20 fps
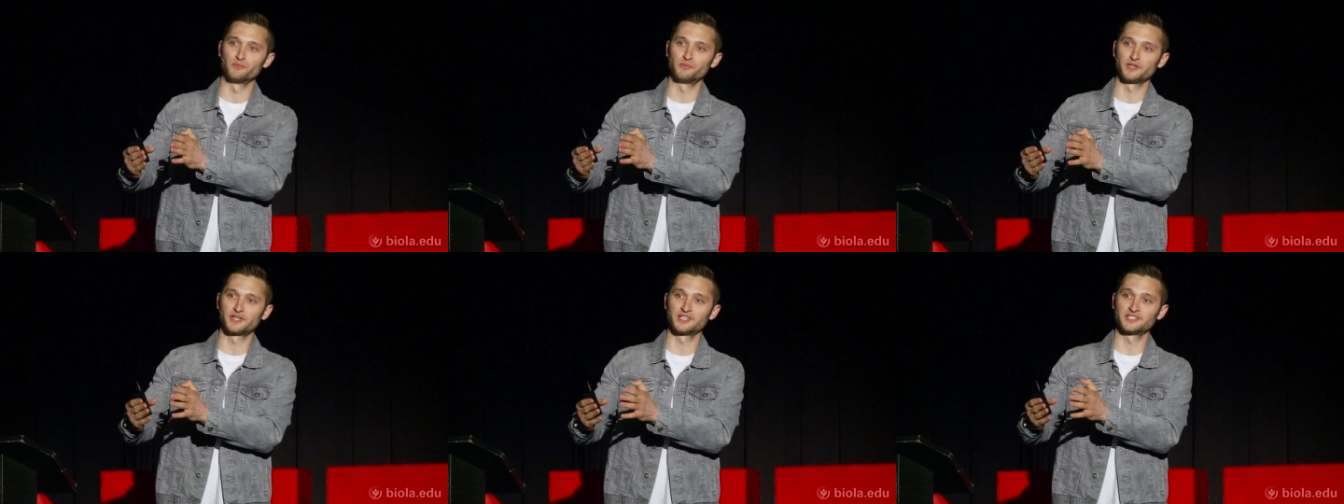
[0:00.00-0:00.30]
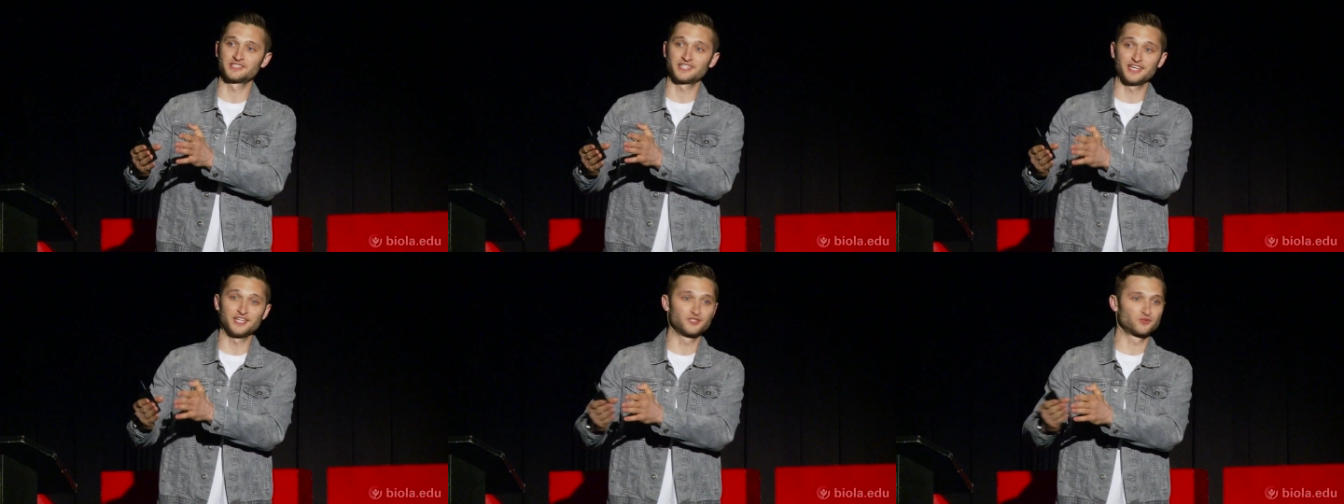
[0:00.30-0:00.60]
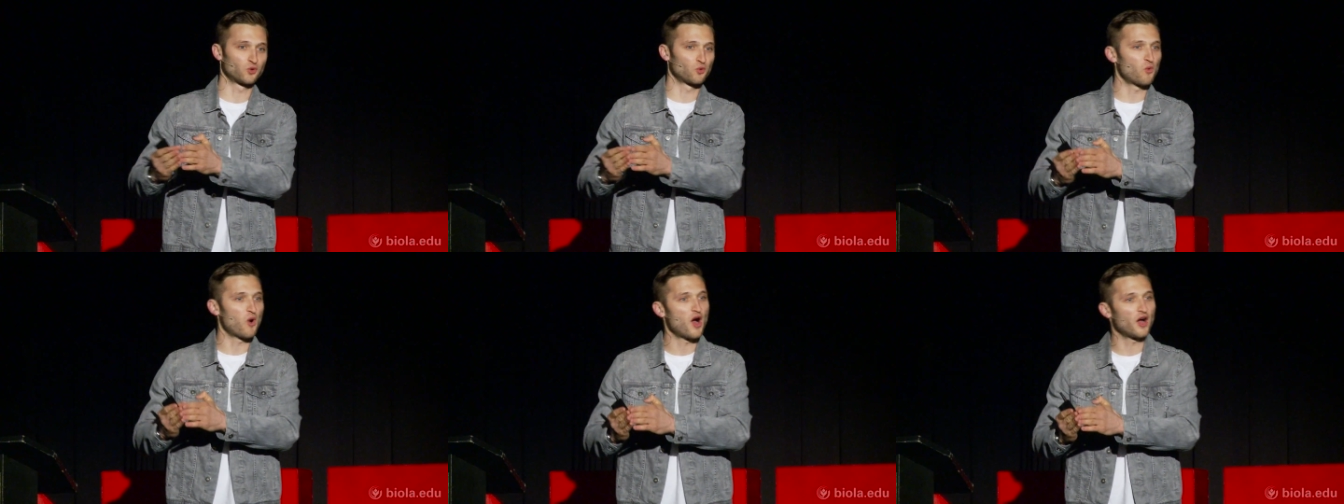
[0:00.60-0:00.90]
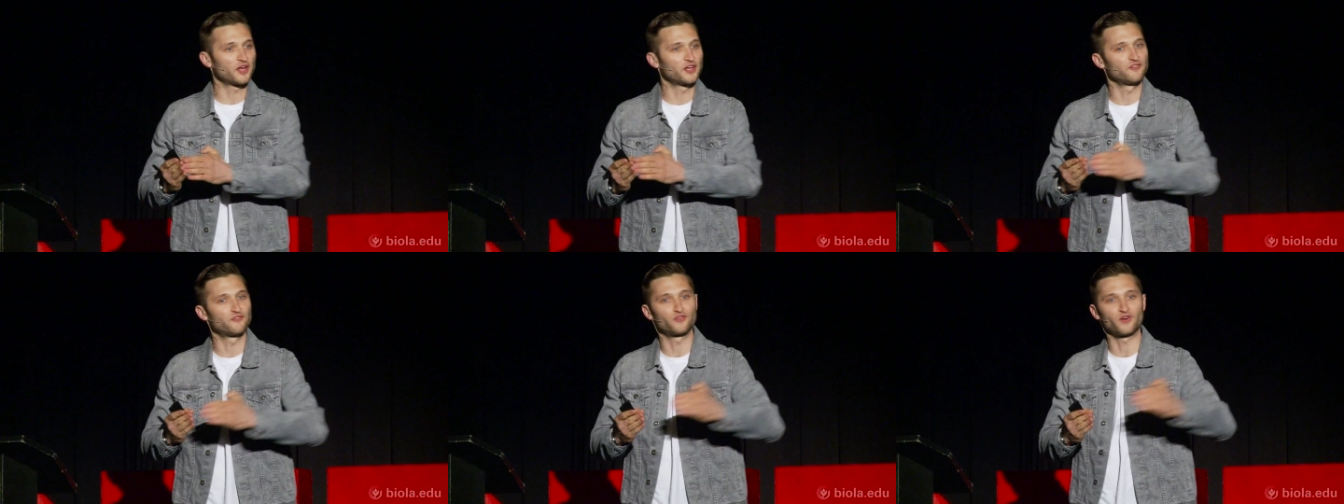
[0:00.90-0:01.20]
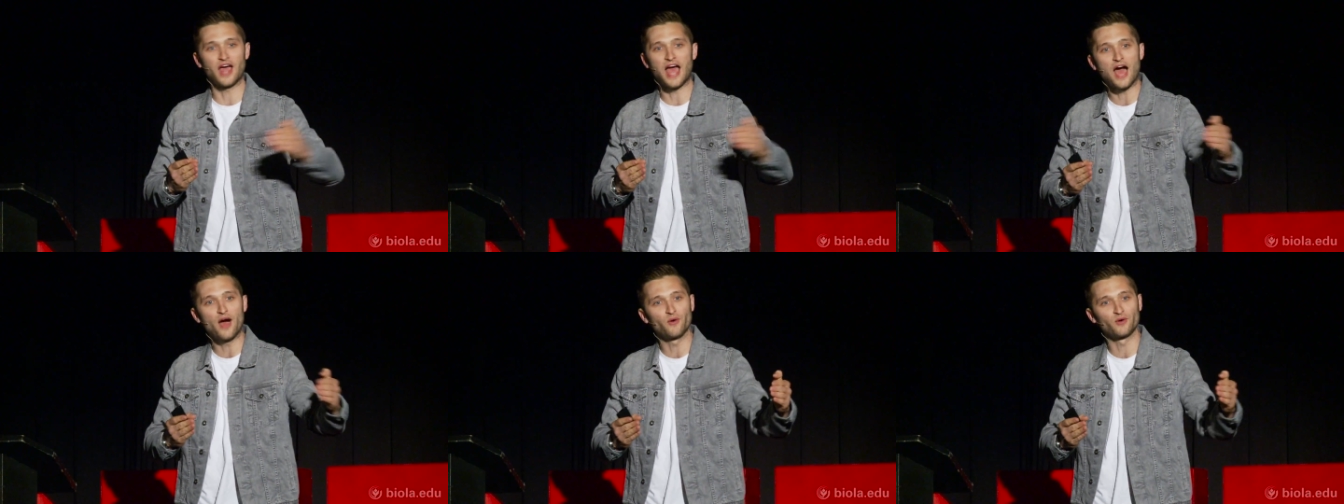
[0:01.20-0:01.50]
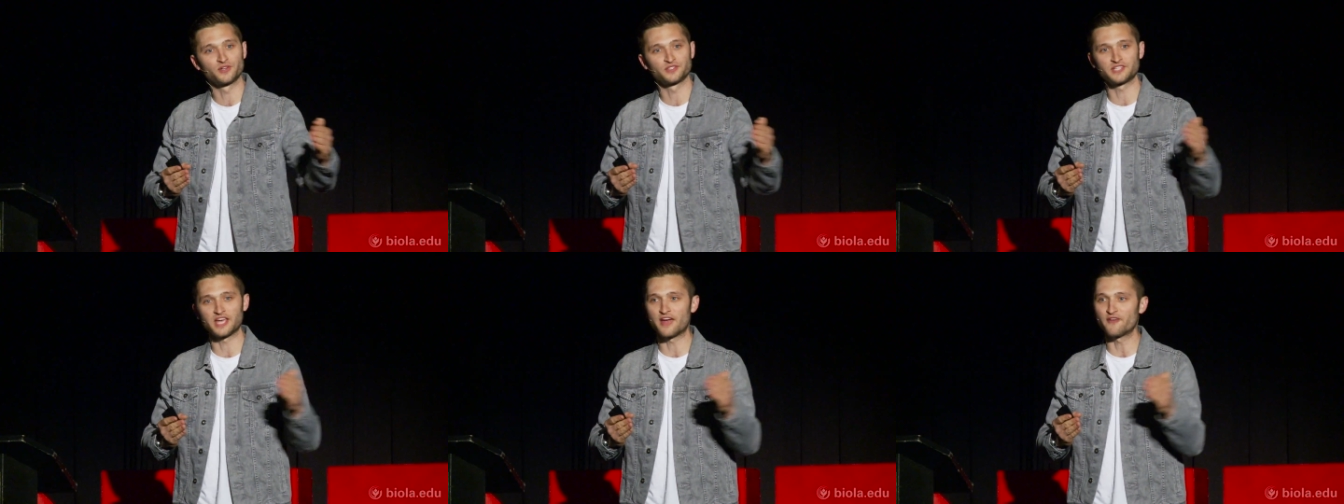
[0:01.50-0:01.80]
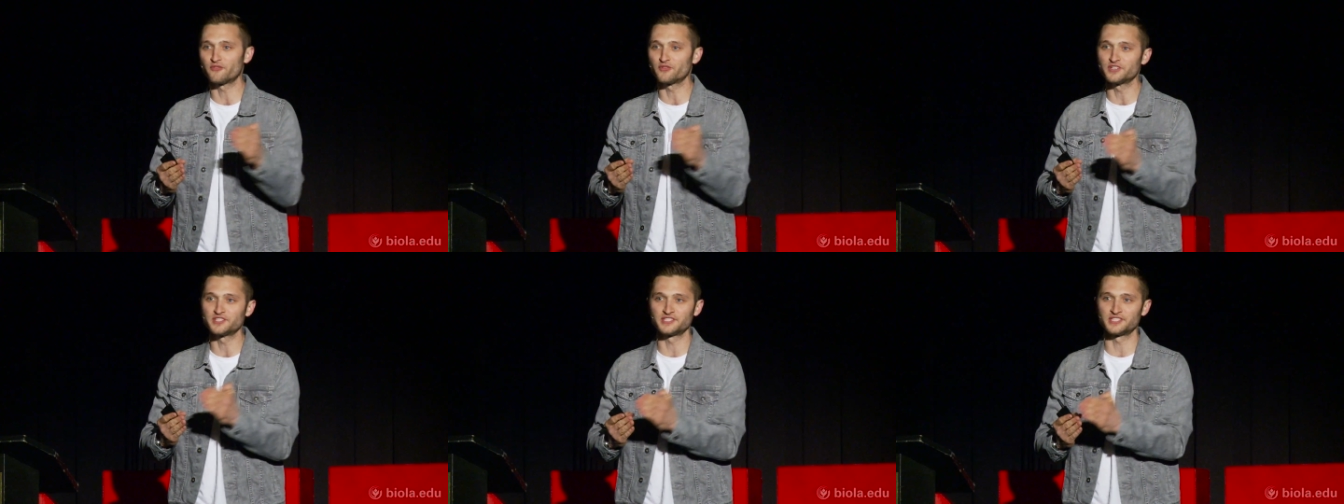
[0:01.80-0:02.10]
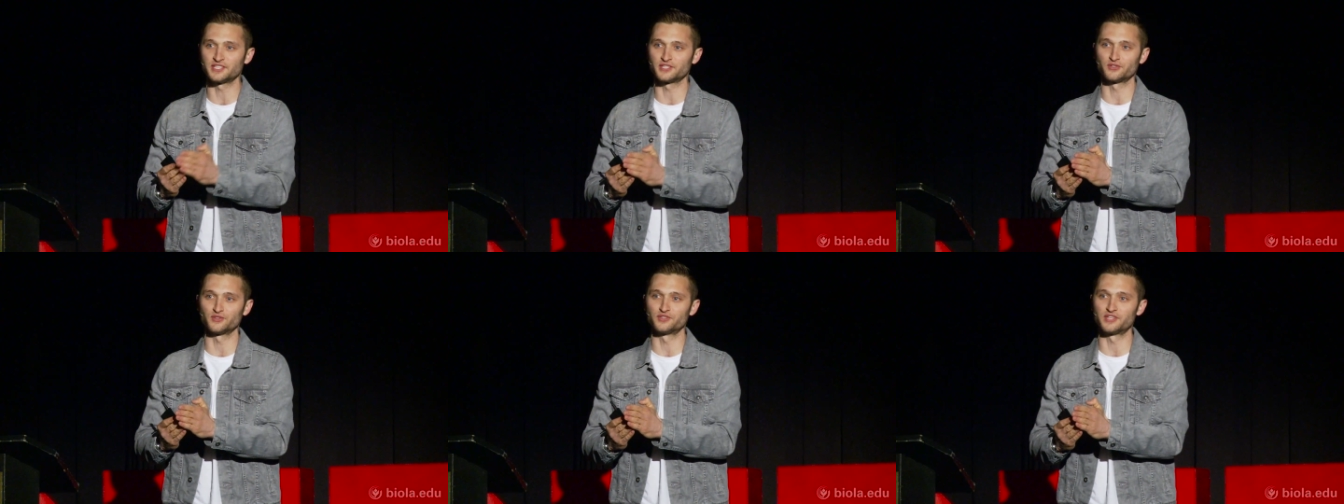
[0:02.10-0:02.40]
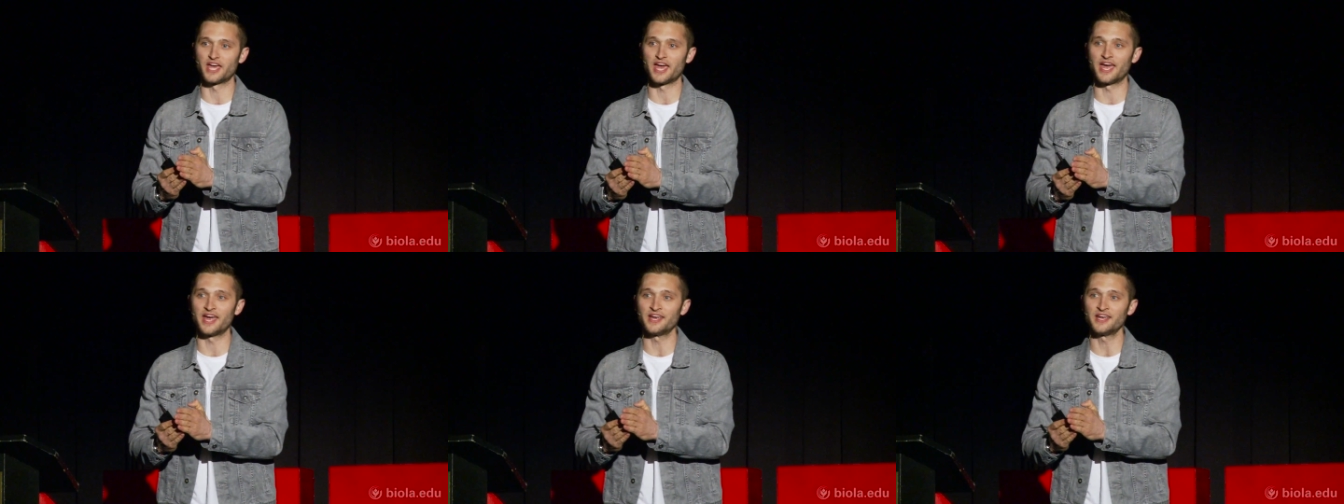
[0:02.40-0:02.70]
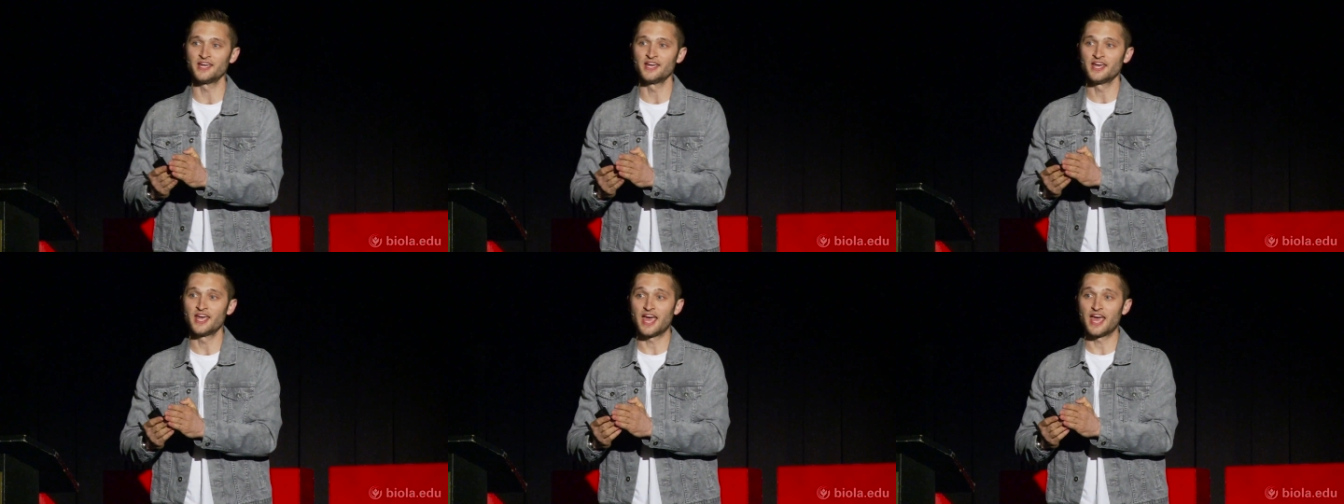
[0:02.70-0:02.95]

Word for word: because kids were walking for hours every single day,